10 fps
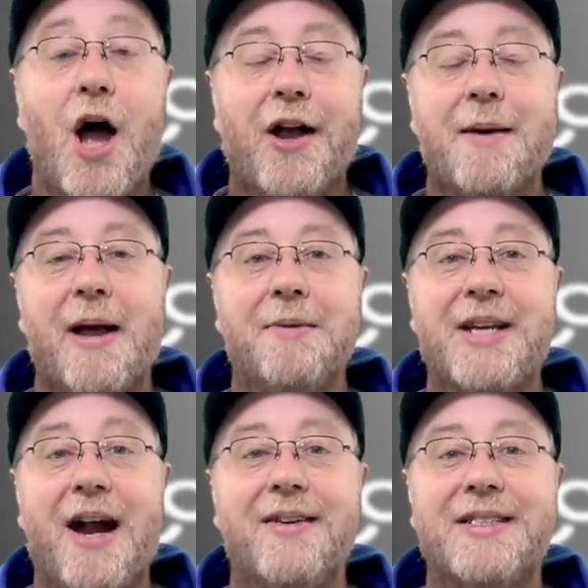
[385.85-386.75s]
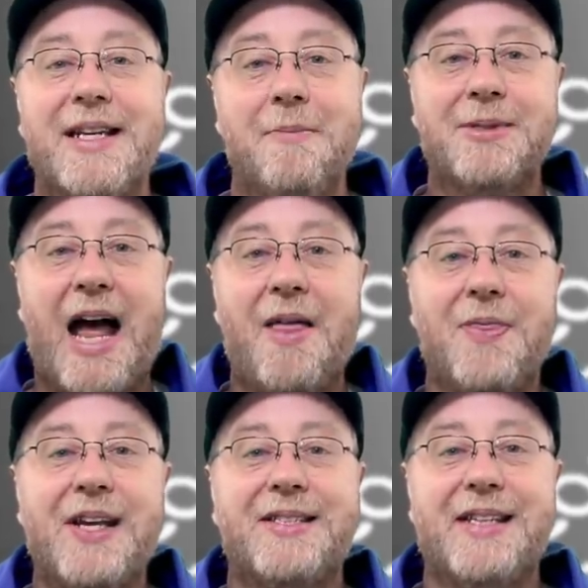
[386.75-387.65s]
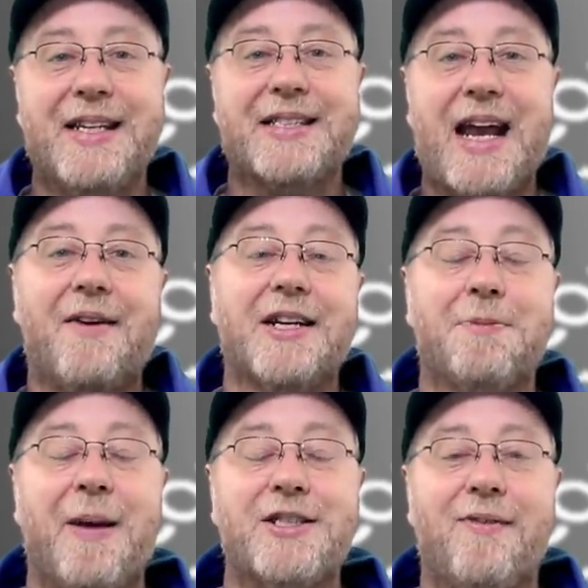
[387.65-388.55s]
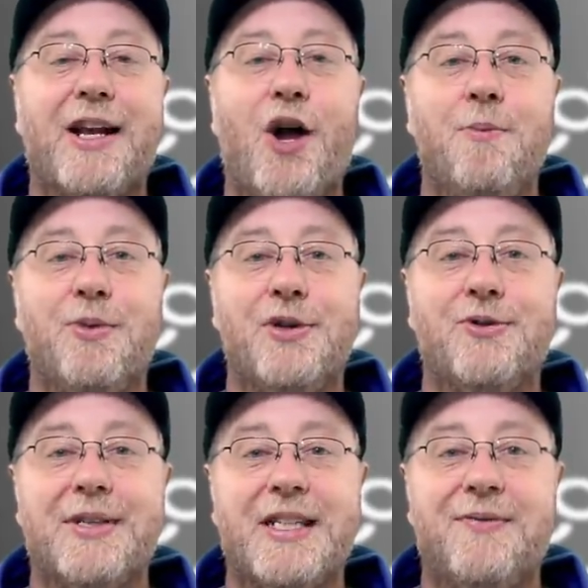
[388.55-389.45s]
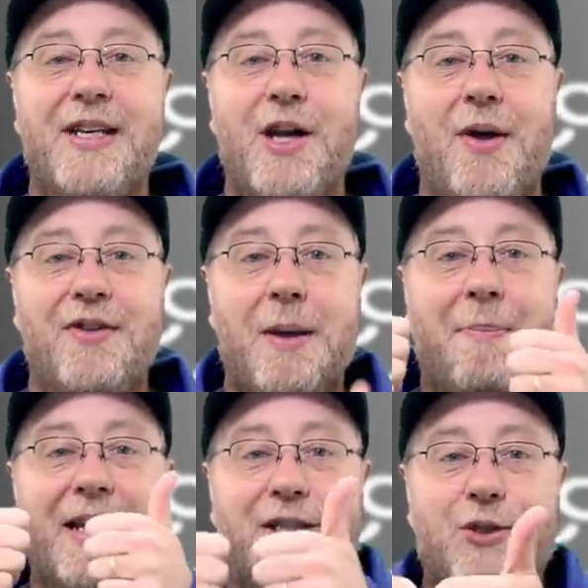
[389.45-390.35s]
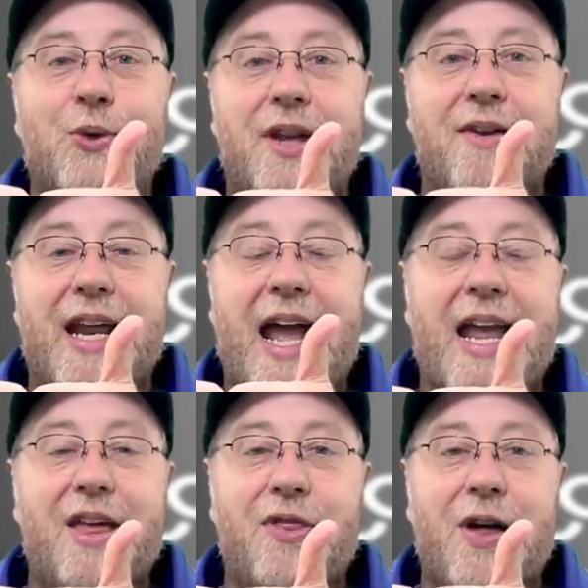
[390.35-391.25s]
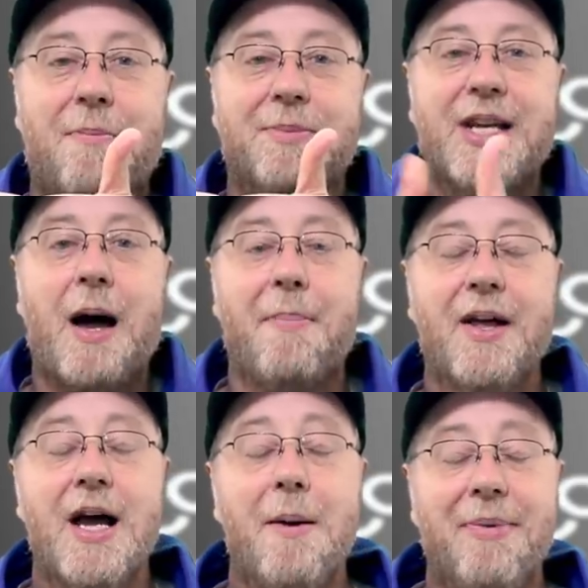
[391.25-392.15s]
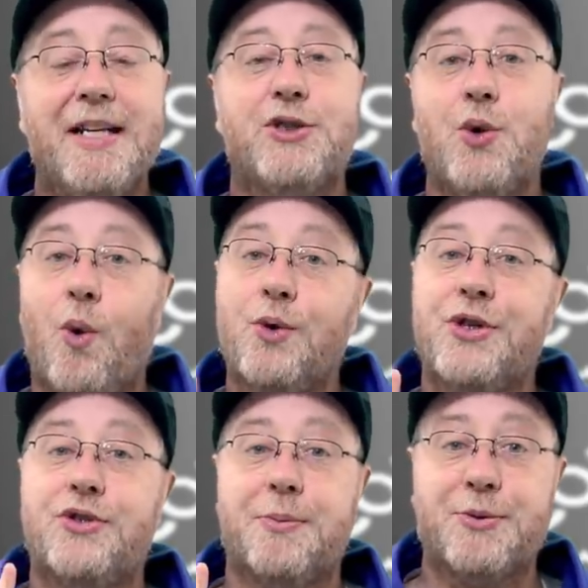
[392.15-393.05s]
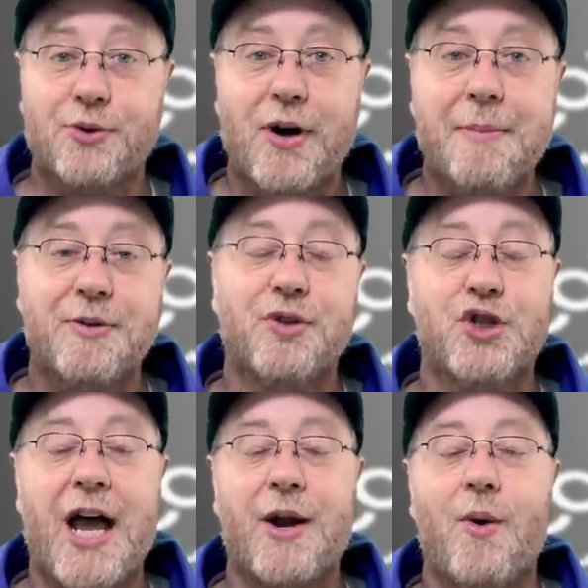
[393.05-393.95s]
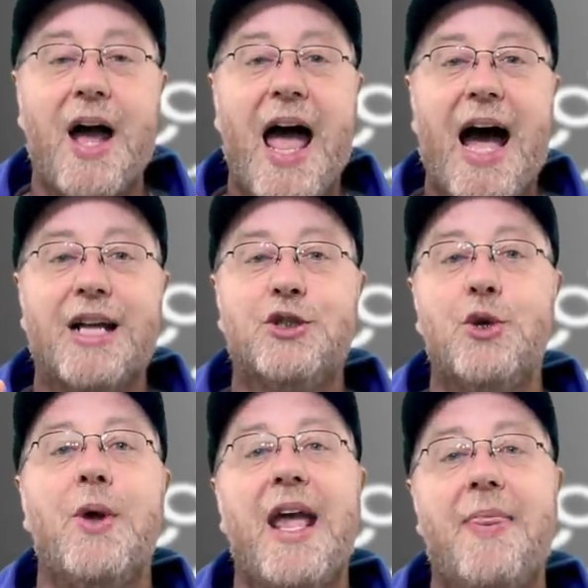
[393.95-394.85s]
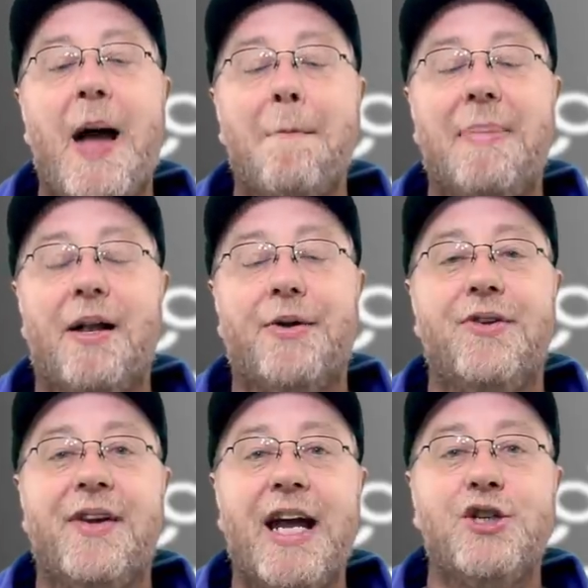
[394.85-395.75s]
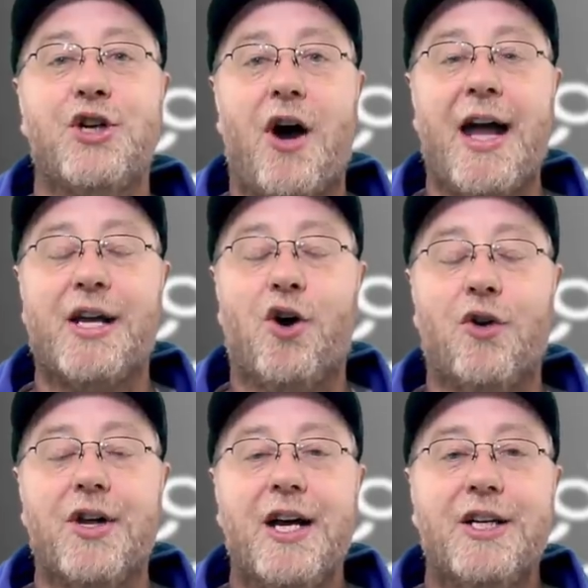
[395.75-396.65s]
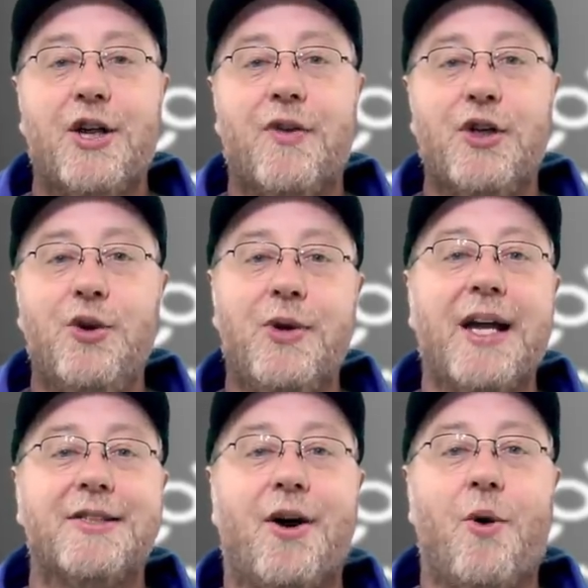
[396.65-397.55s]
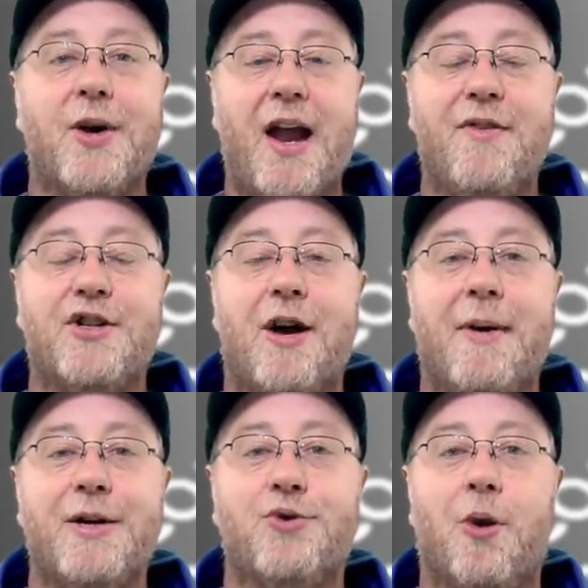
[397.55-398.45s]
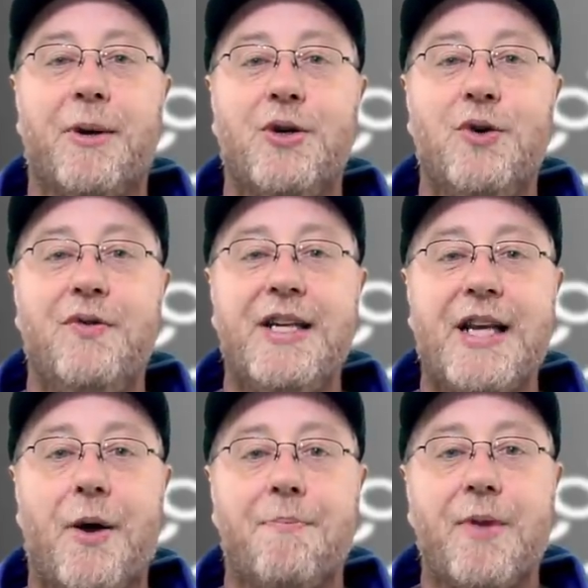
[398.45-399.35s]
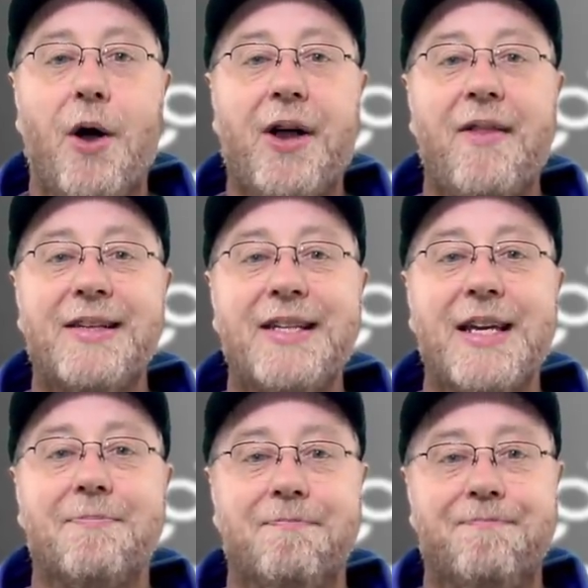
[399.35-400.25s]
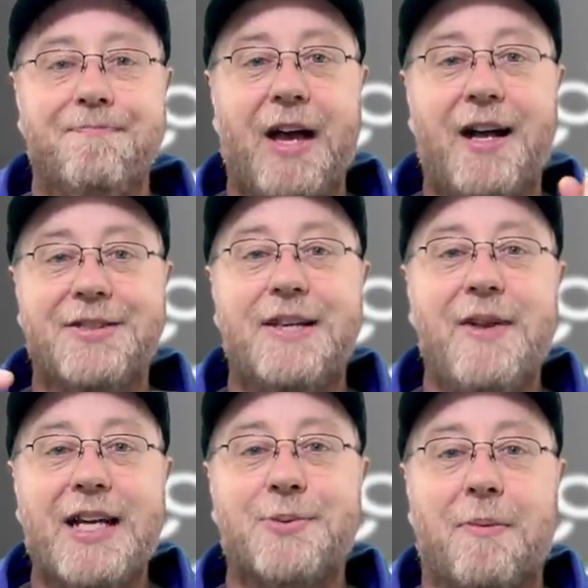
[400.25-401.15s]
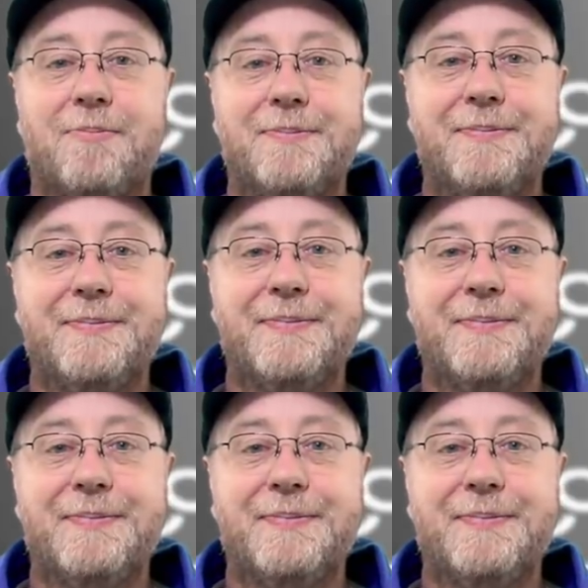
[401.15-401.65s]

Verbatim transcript: Okay, my name's Gary Sims and this is Gary Explains. I really hope you enjoyed this video. If you did, please do give it a thumbs up. Please do also subscribe to the channel and do hit that bell notification icon so that you get told every time I drop a new video. Okay, that's it. I'll see you in the next one.